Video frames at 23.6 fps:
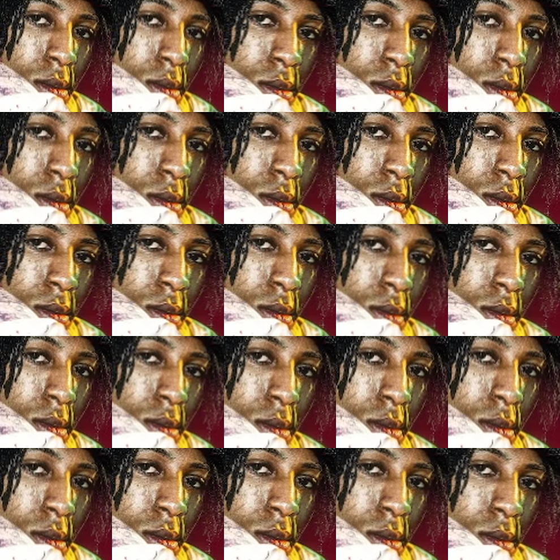
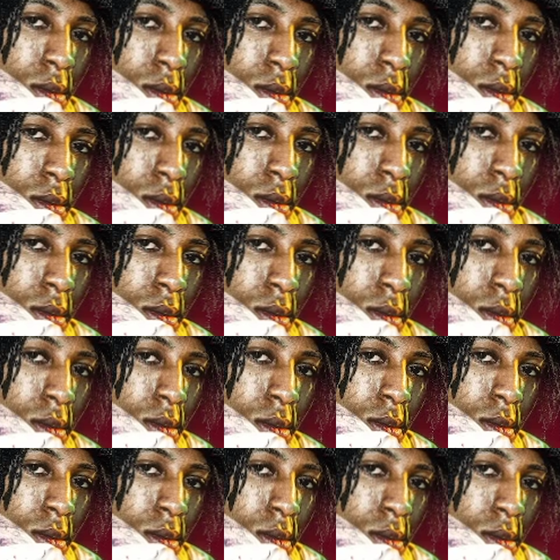
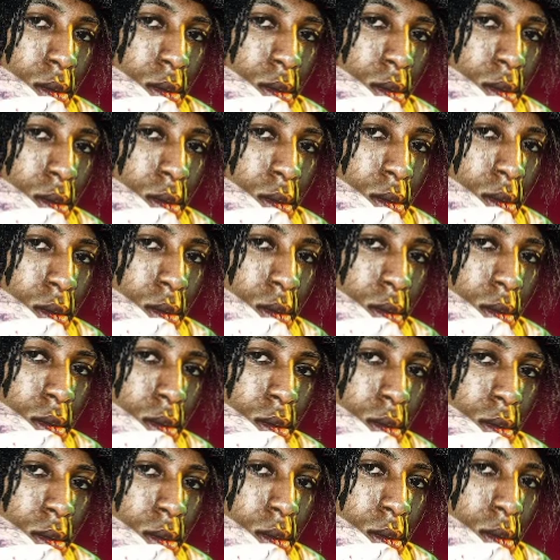
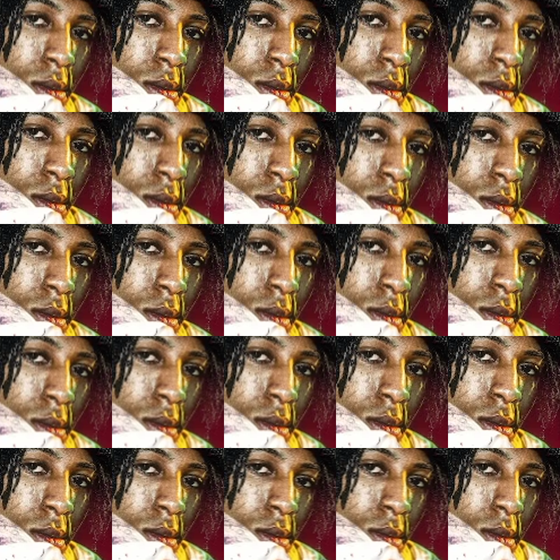
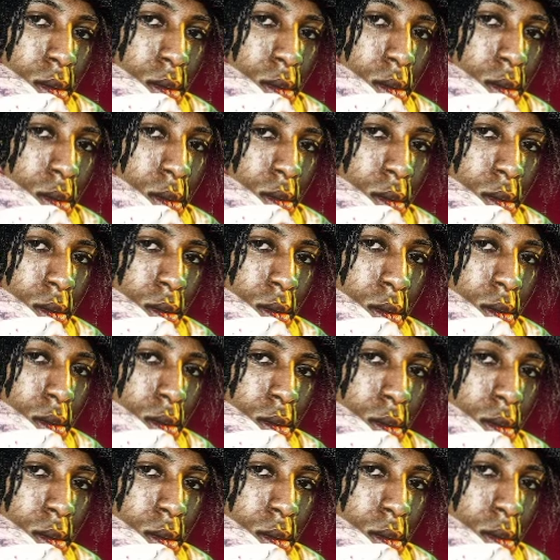
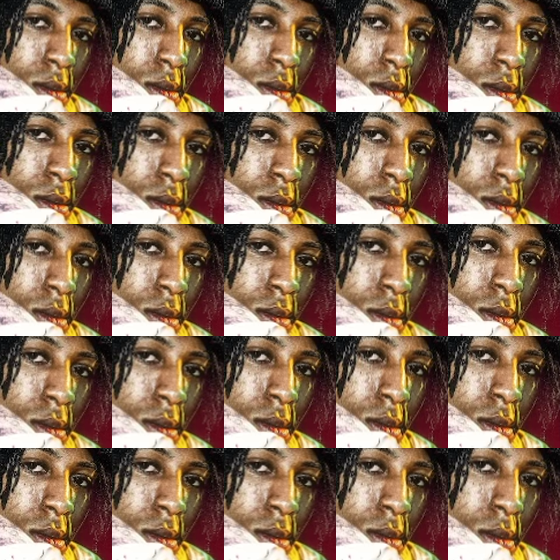
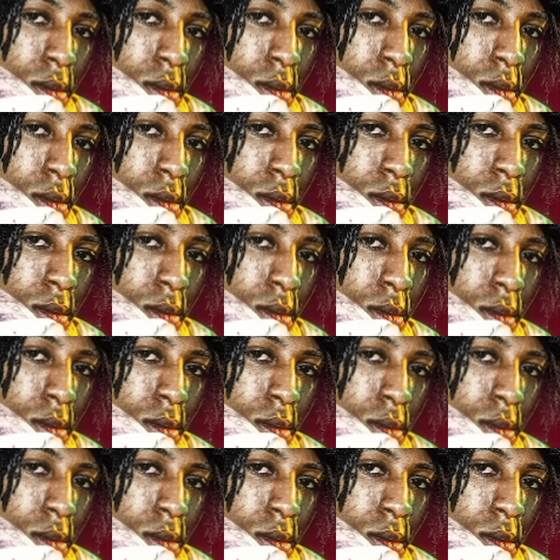
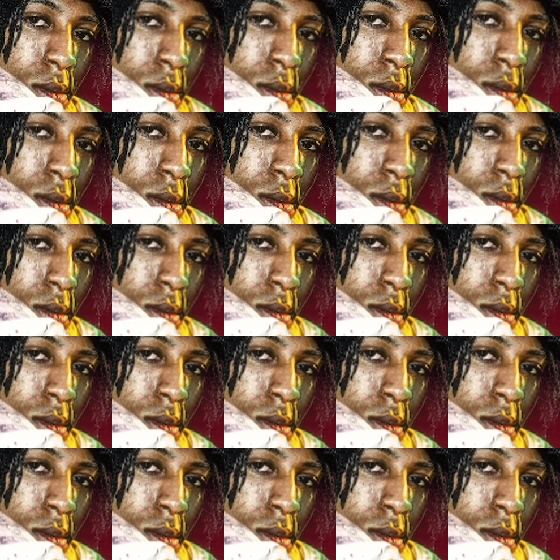This person isn't speaking.